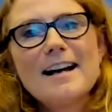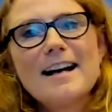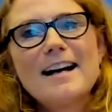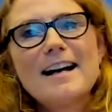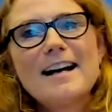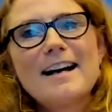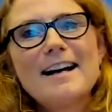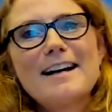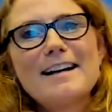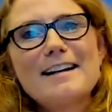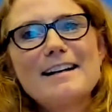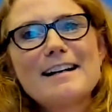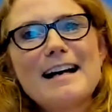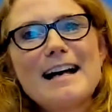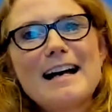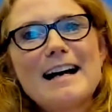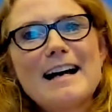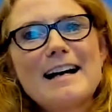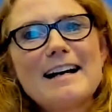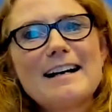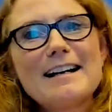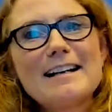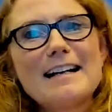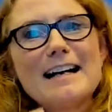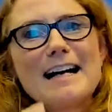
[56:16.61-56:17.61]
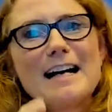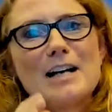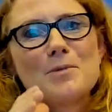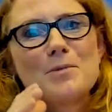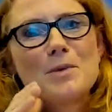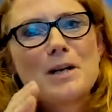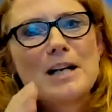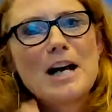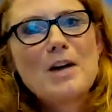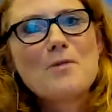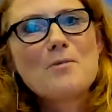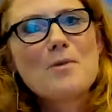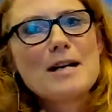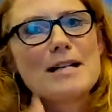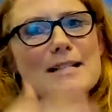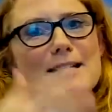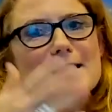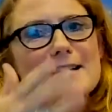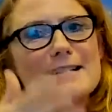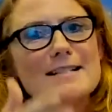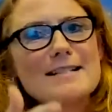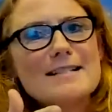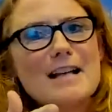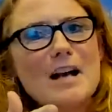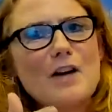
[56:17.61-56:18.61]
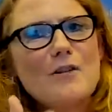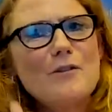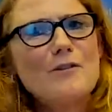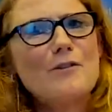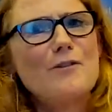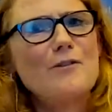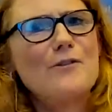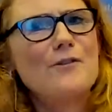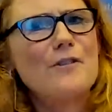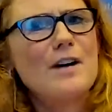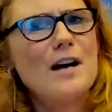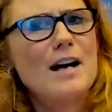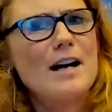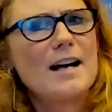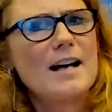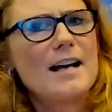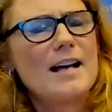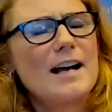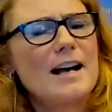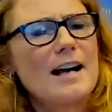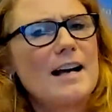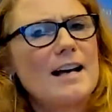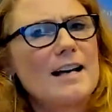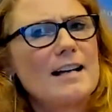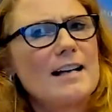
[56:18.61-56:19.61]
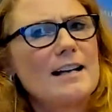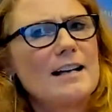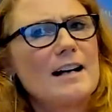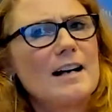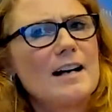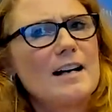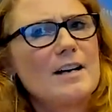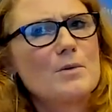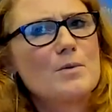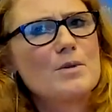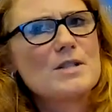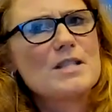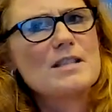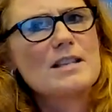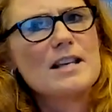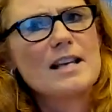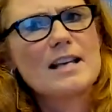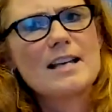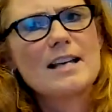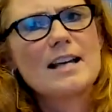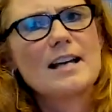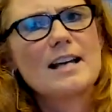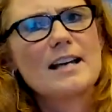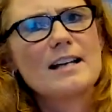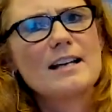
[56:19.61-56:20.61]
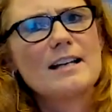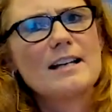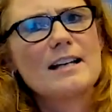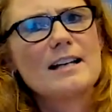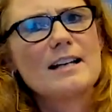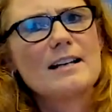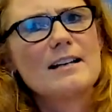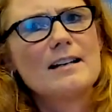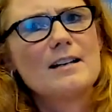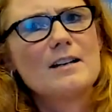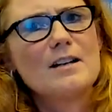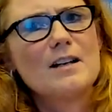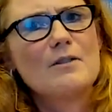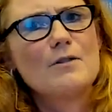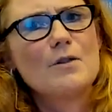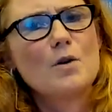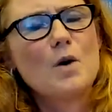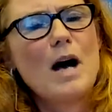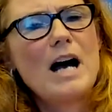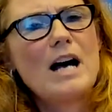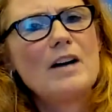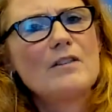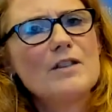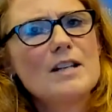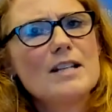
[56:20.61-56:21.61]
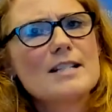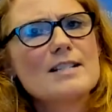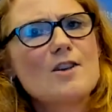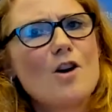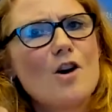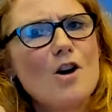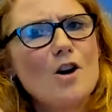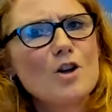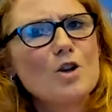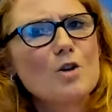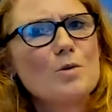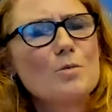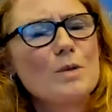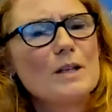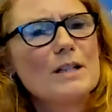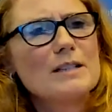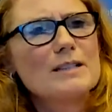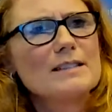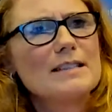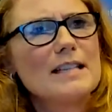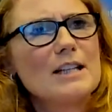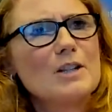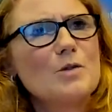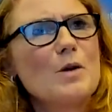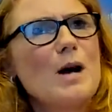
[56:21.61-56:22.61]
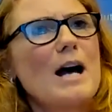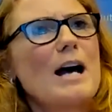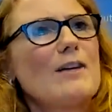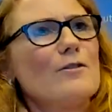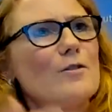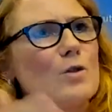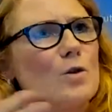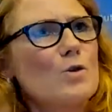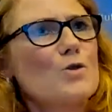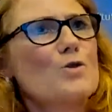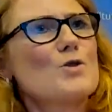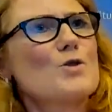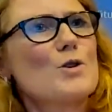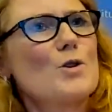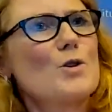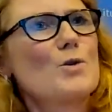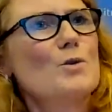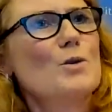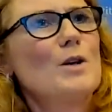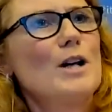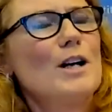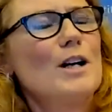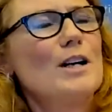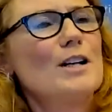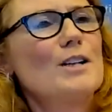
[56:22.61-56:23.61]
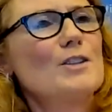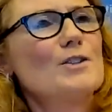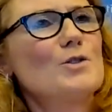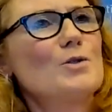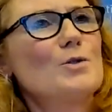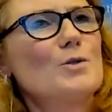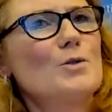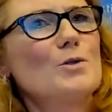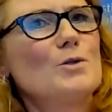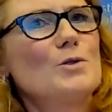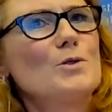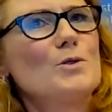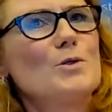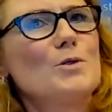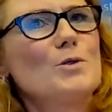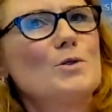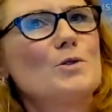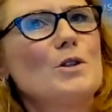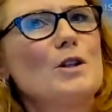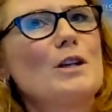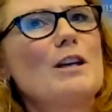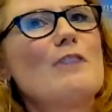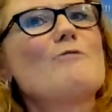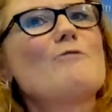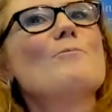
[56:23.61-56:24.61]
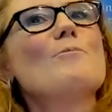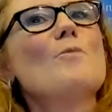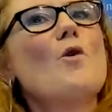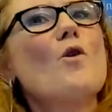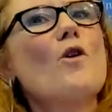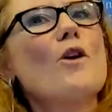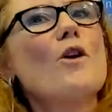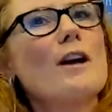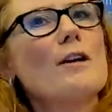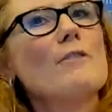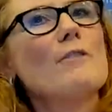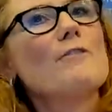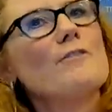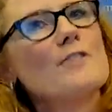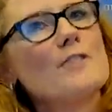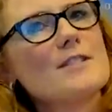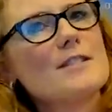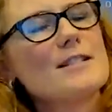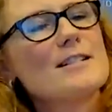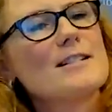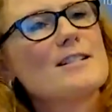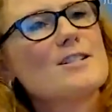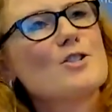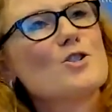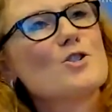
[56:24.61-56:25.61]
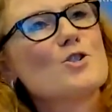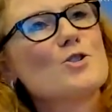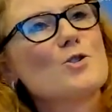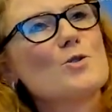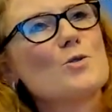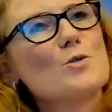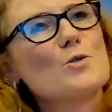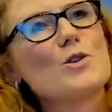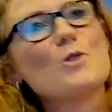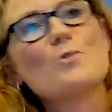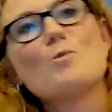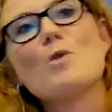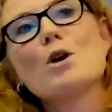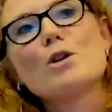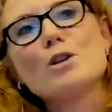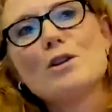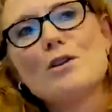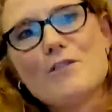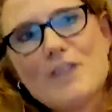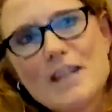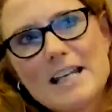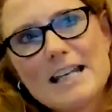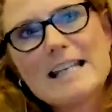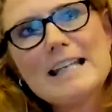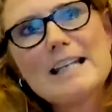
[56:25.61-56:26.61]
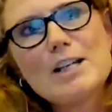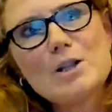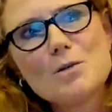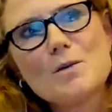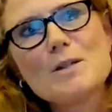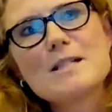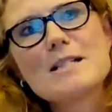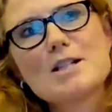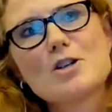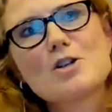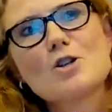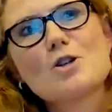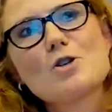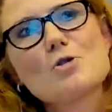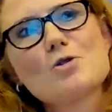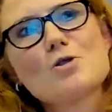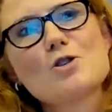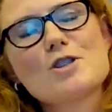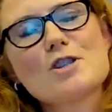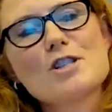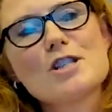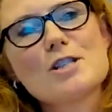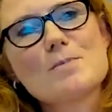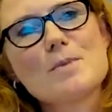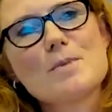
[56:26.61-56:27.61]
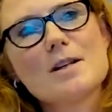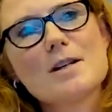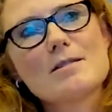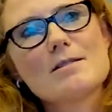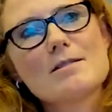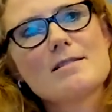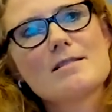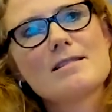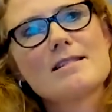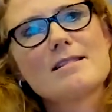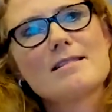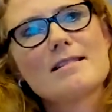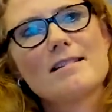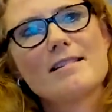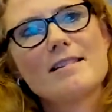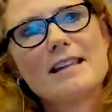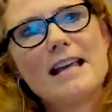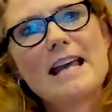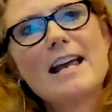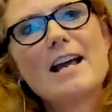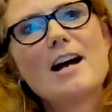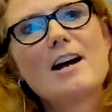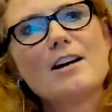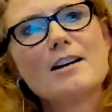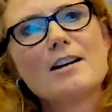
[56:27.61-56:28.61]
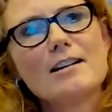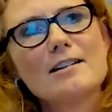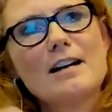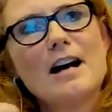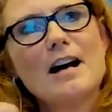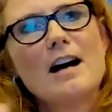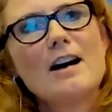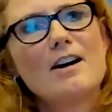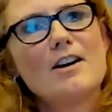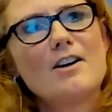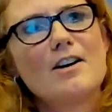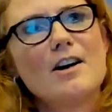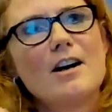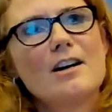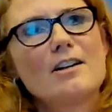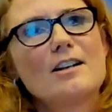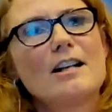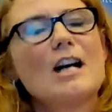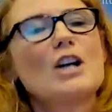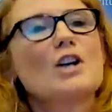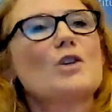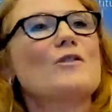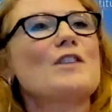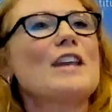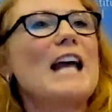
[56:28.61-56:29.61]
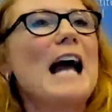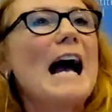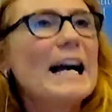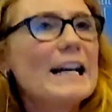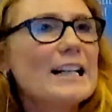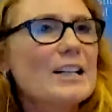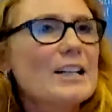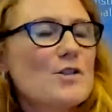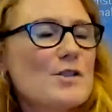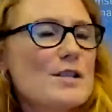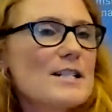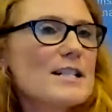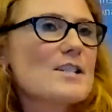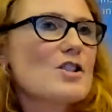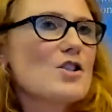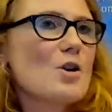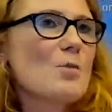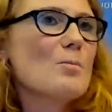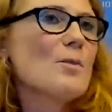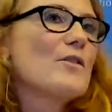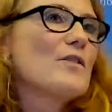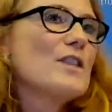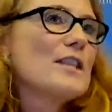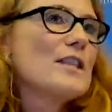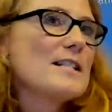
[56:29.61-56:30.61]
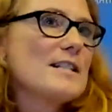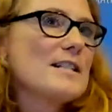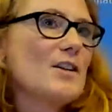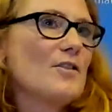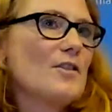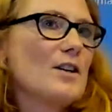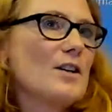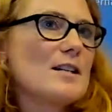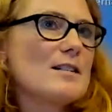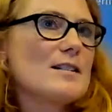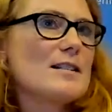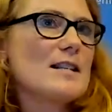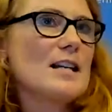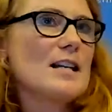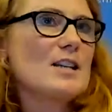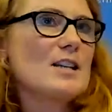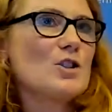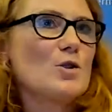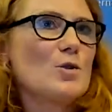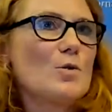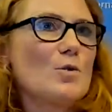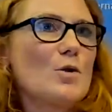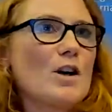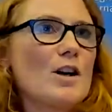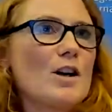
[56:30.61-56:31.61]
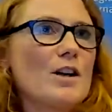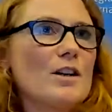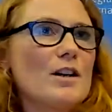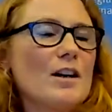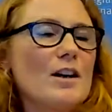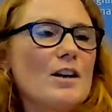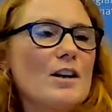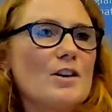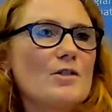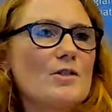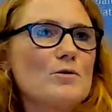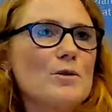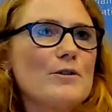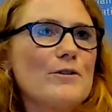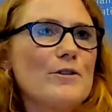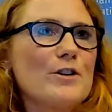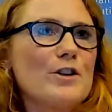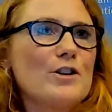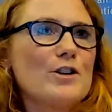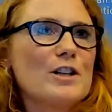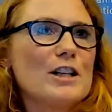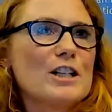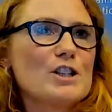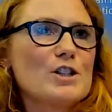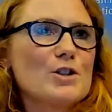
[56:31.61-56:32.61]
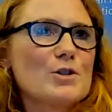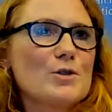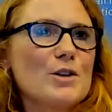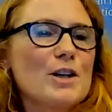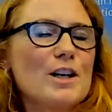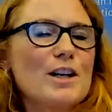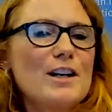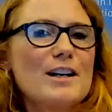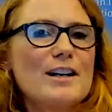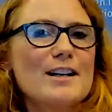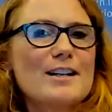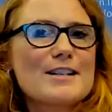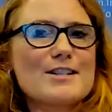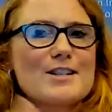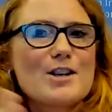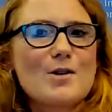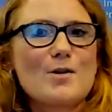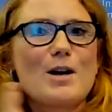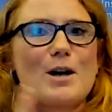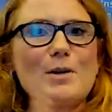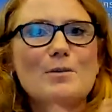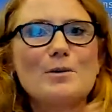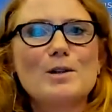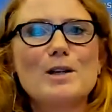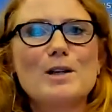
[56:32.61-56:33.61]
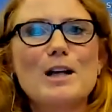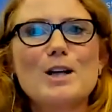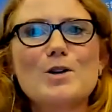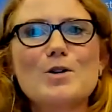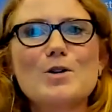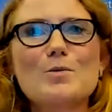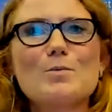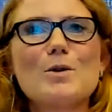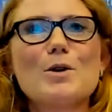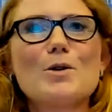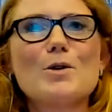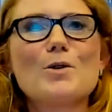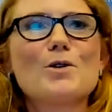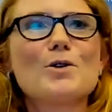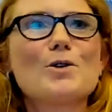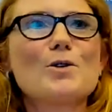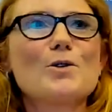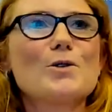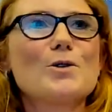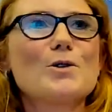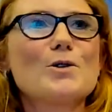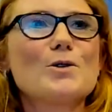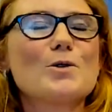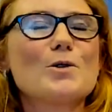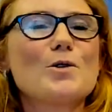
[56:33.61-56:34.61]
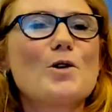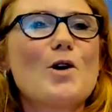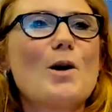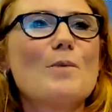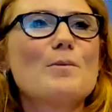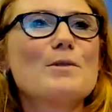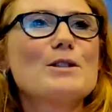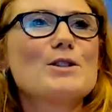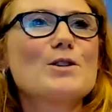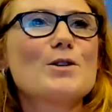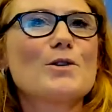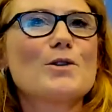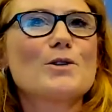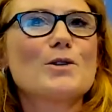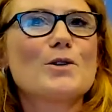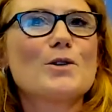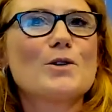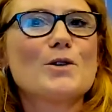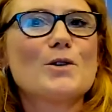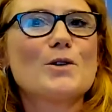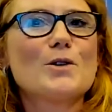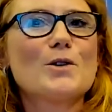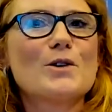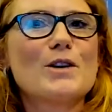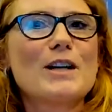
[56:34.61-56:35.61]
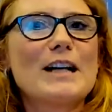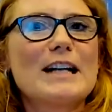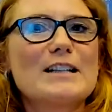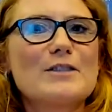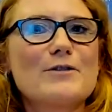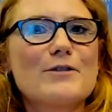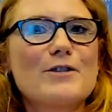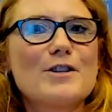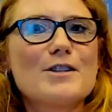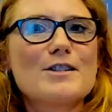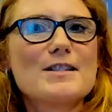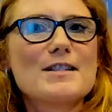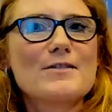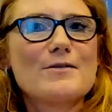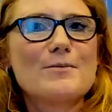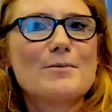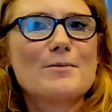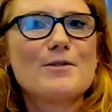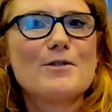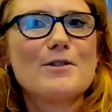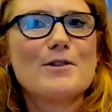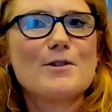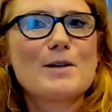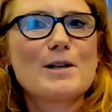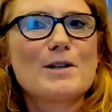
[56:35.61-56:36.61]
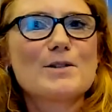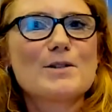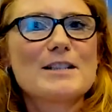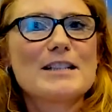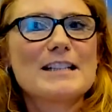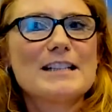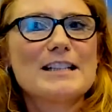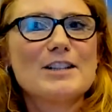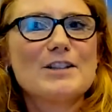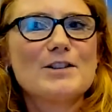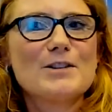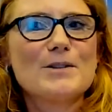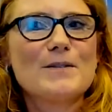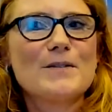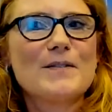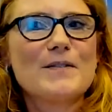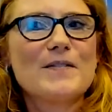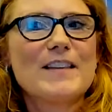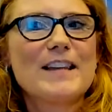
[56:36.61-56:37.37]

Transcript: And when I read this, I was thinking, if you have this argument, then you have also to give more emphasis to the role of the EU institutions, because they are kind of the actors in some of these areas that you are referring to. So I would like you both to comment on that first before we continue.